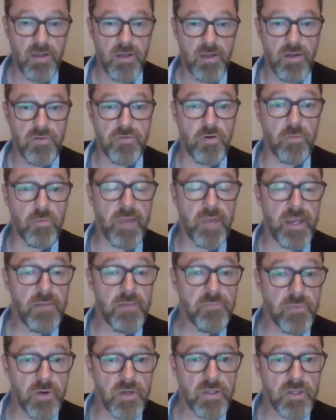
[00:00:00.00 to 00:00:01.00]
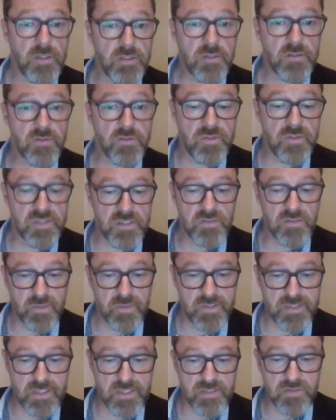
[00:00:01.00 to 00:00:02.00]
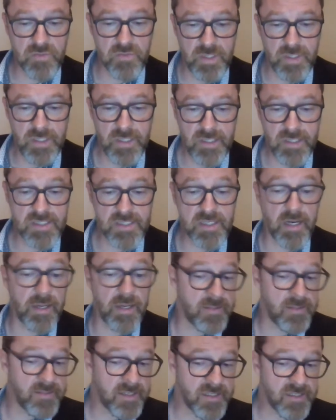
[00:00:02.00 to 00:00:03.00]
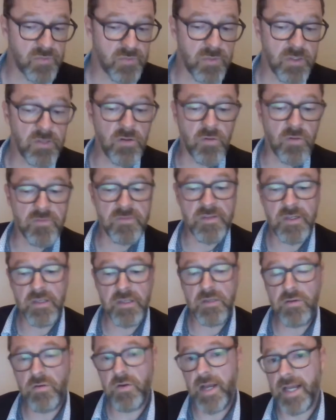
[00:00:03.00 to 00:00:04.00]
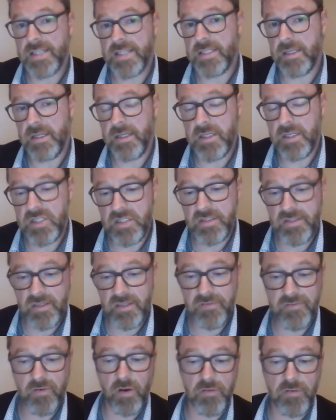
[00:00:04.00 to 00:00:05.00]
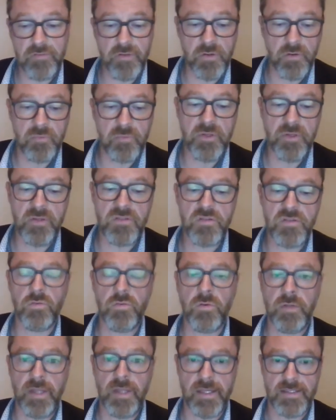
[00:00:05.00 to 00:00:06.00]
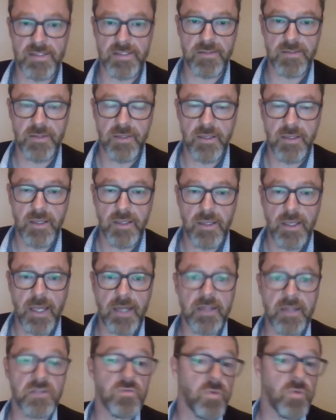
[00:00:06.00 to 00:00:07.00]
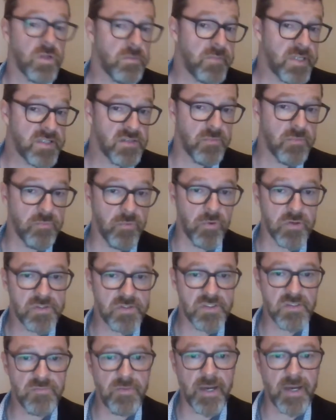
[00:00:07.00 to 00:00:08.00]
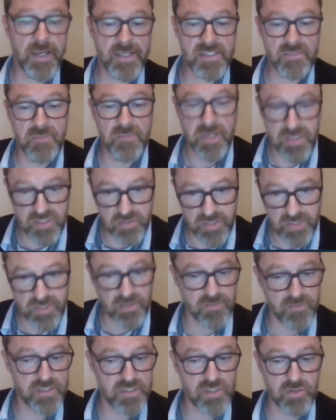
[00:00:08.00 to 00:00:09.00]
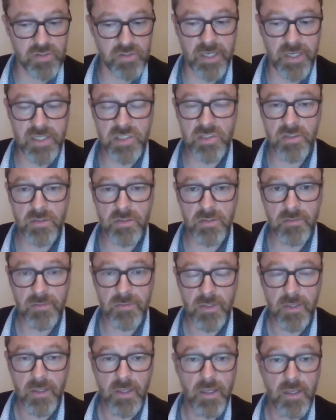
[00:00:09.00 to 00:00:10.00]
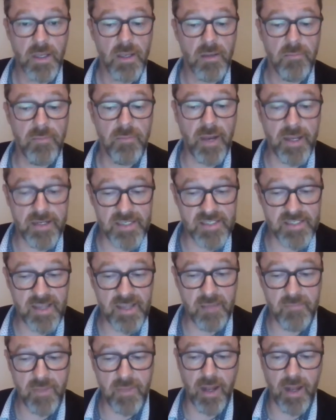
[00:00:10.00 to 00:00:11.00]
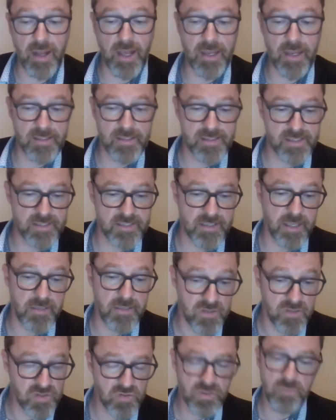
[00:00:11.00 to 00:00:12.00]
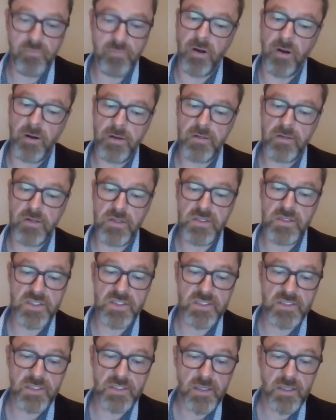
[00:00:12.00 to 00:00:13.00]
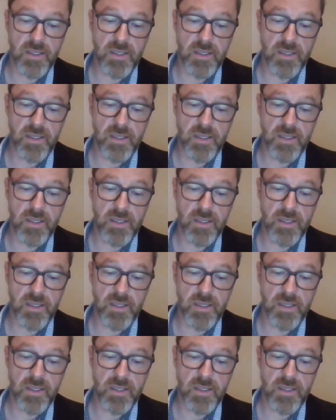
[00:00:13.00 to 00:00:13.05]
From April 2023, Scientix will continue as an initiative of European Schoolnet, and it will be supported by its ministries of education, by the STEM Alliance industry partners,